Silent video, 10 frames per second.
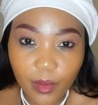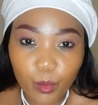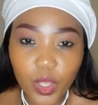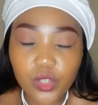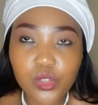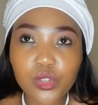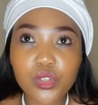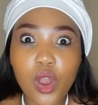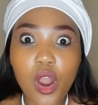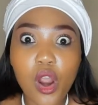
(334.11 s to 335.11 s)
Be
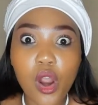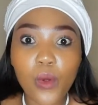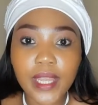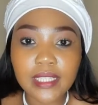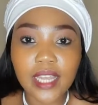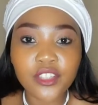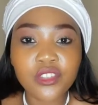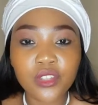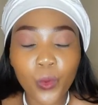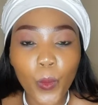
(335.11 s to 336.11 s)
so
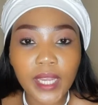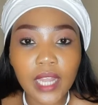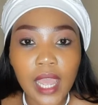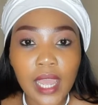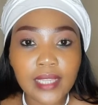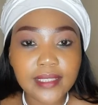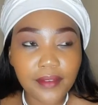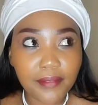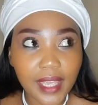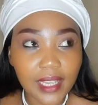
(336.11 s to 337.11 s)
intentional when
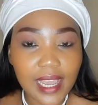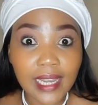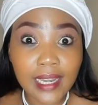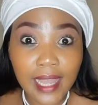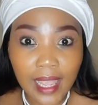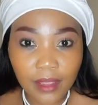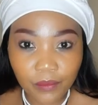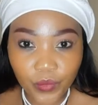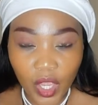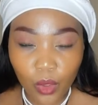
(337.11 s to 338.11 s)
giving a name,
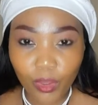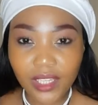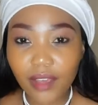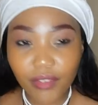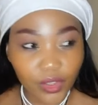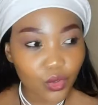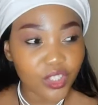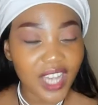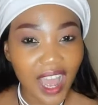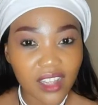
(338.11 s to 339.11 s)
when giving your
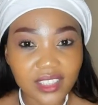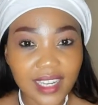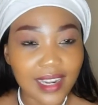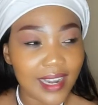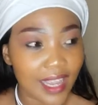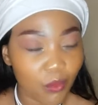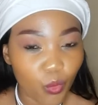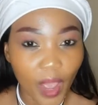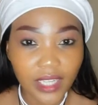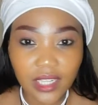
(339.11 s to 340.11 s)
child a name,
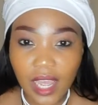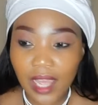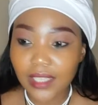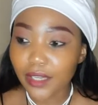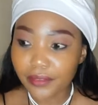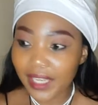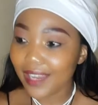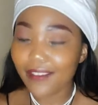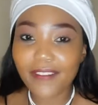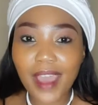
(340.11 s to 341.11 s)
when giving a
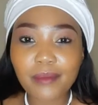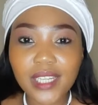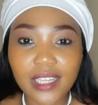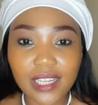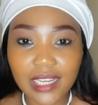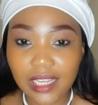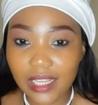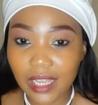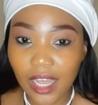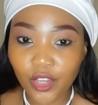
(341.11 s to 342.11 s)
family,
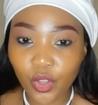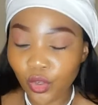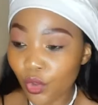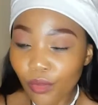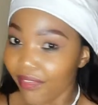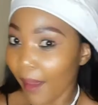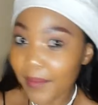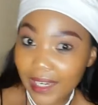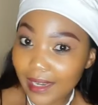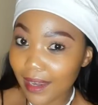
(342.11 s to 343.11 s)
a new
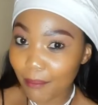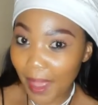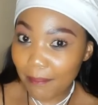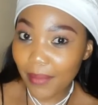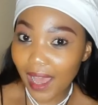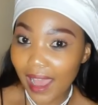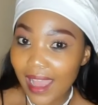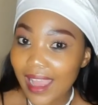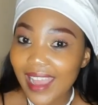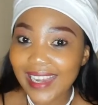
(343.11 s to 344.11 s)
family member
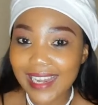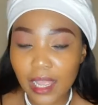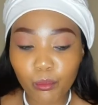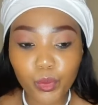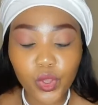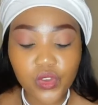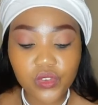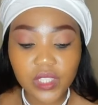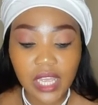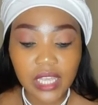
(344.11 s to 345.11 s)
a name,
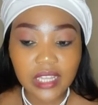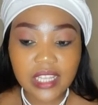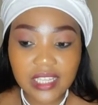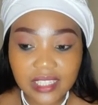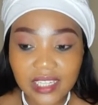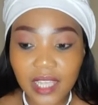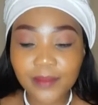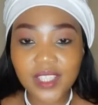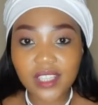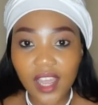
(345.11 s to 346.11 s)
because these
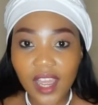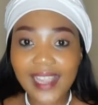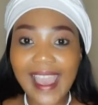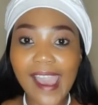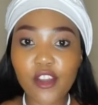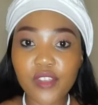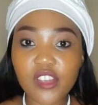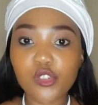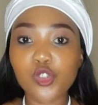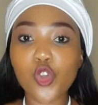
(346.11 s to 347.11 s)
names carry
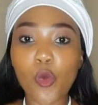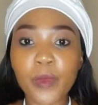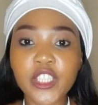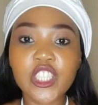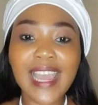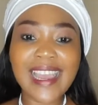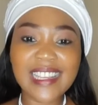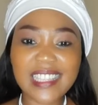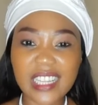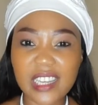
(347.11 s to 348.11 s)
so much
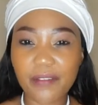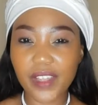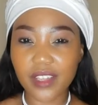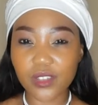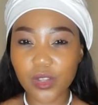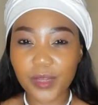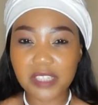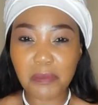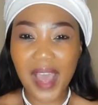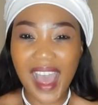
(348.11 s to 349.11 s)
significance, so
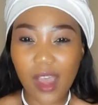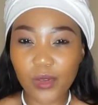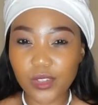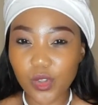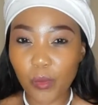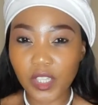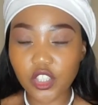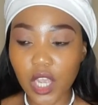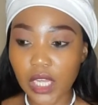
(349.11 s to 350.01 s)
much power, so much,